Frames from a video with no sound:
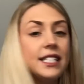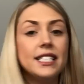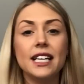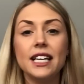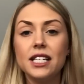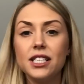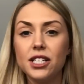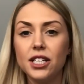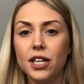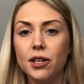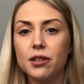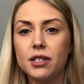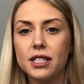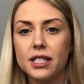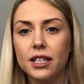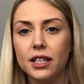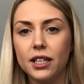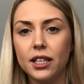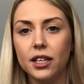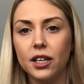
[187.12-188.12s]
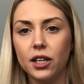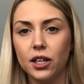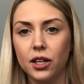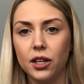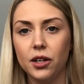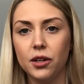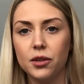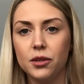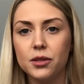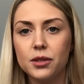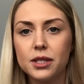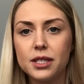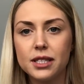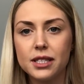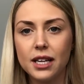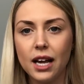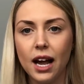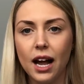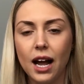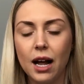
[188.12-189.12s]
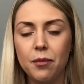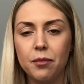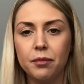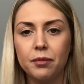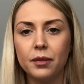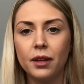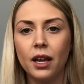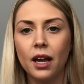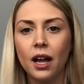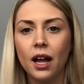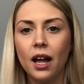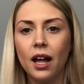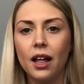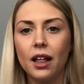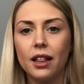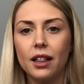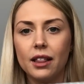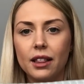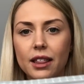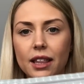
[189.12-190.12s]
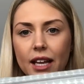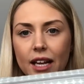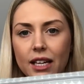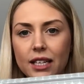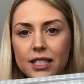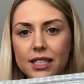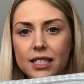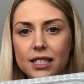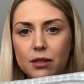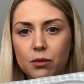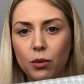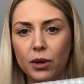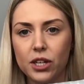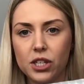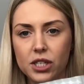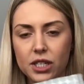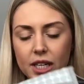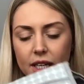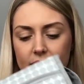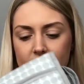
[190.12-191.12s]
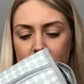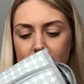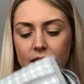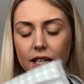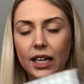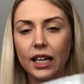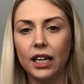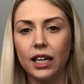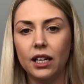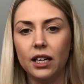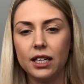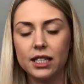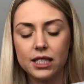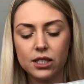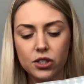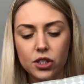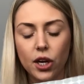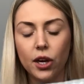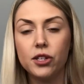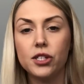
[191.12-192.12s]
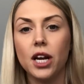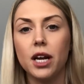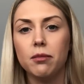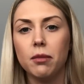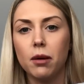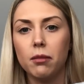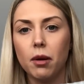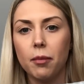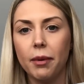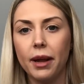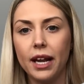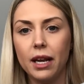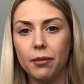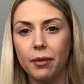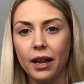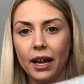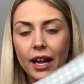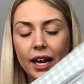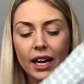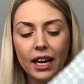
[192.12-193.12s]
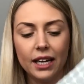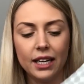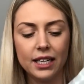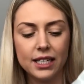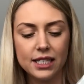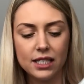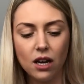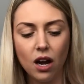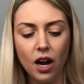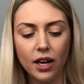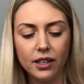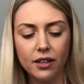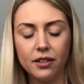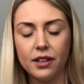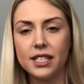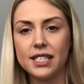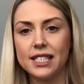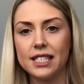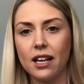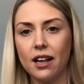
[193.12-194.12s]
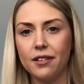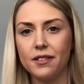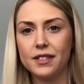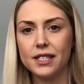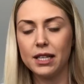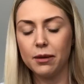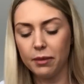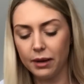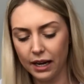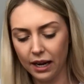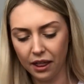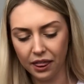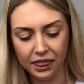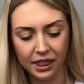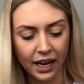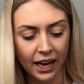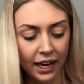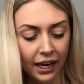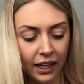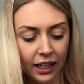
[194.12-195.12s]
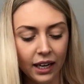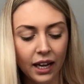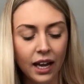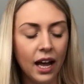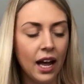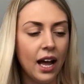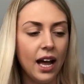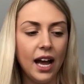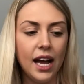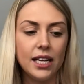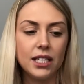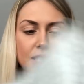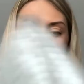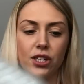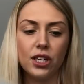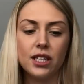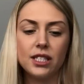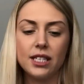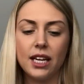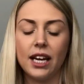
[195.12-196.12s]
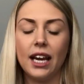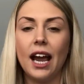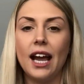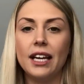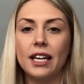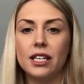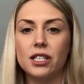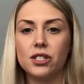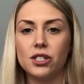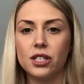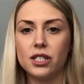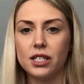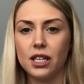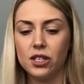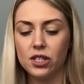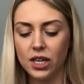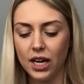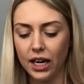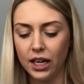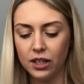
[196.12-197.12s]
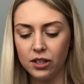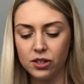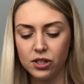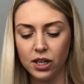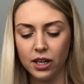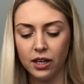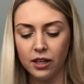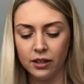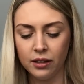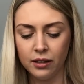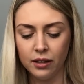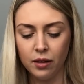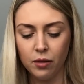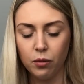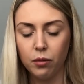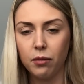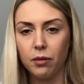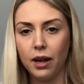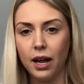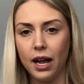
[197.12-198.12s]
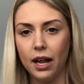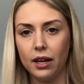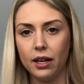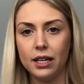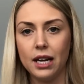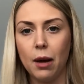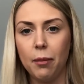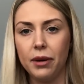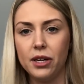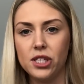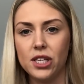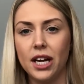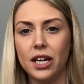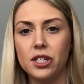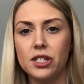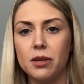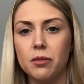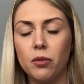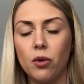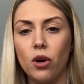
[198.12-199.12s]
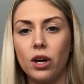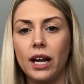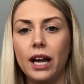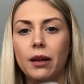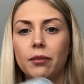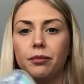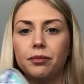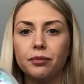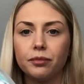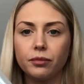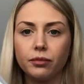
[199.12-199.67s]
I did used to use this, which is it's Jojo Mama Baby, and it's kind of a similar thing. It's just, again, it's just a nappy changing wallet.